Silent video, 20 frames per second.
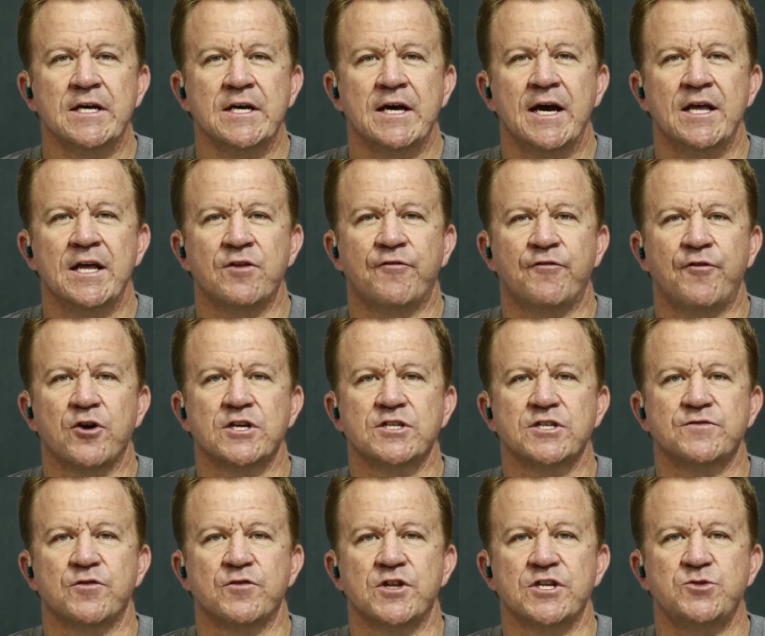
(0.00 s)
And the focus
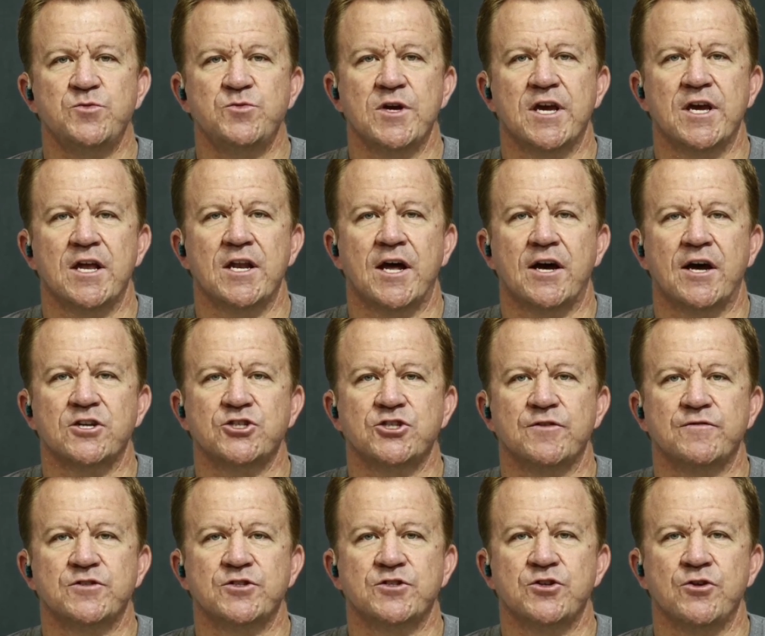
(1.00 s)
for this weekend now
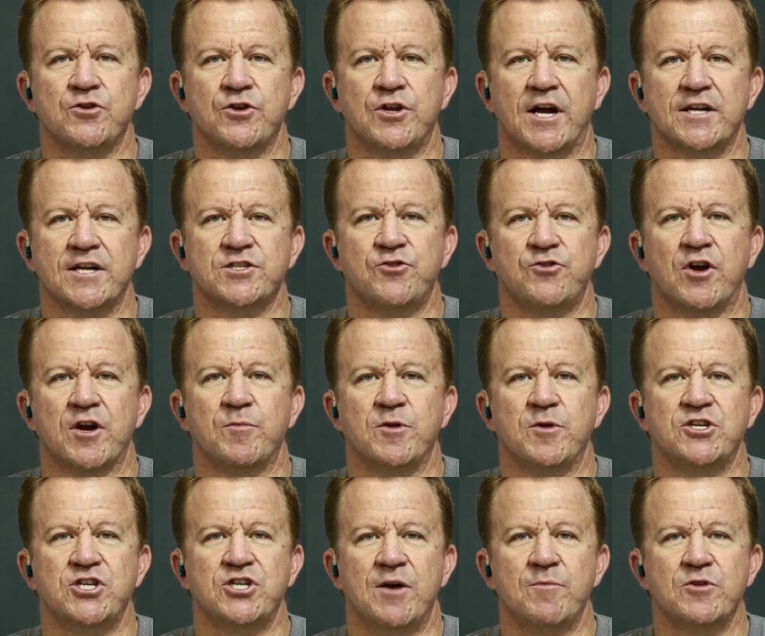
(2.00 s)
shifts to United Rugby
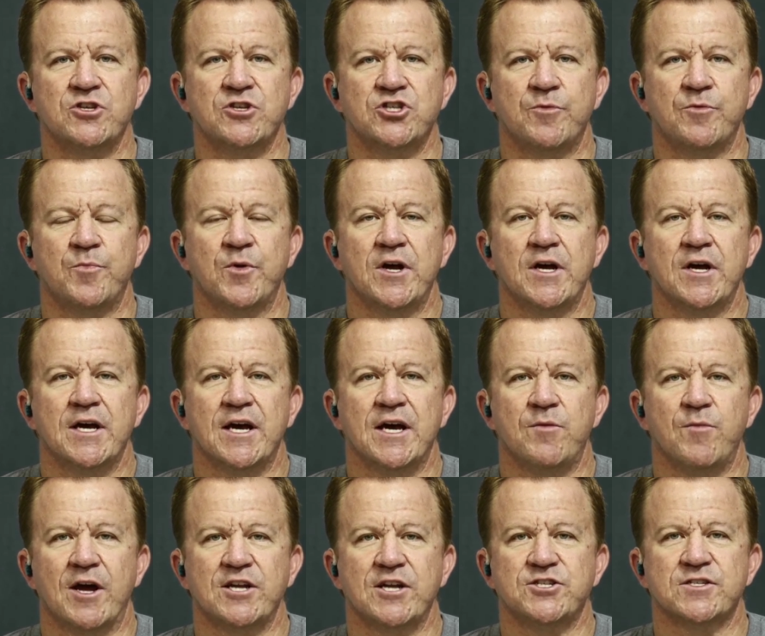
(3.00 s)
Championship, in
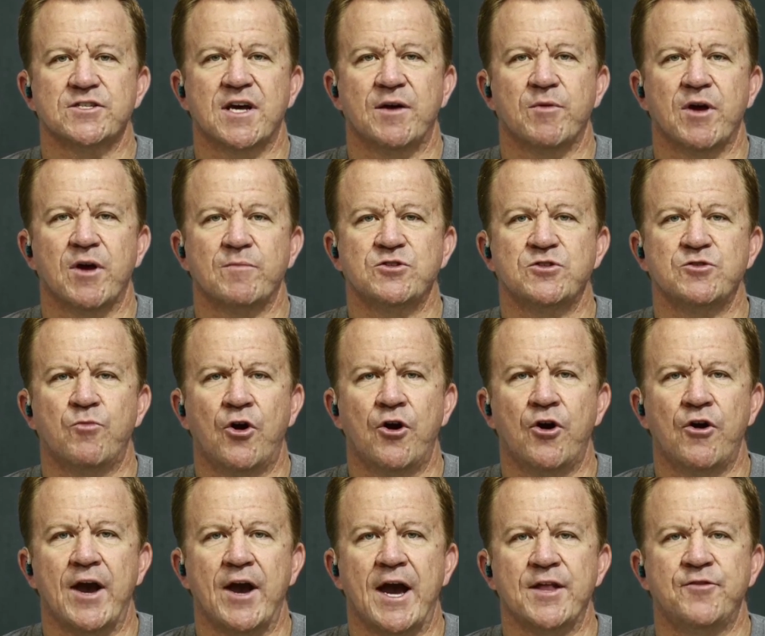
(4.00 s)
matches coming up
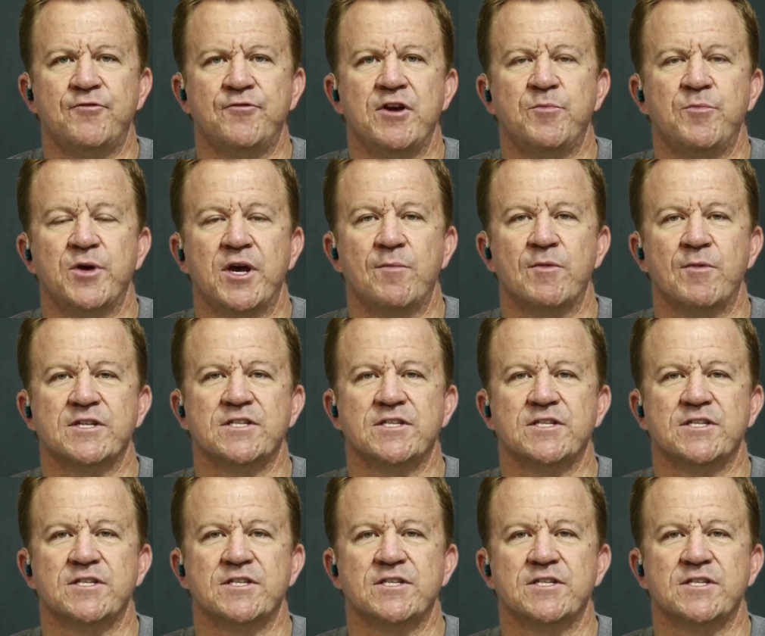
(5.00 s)
tomorrow at 3 p.m.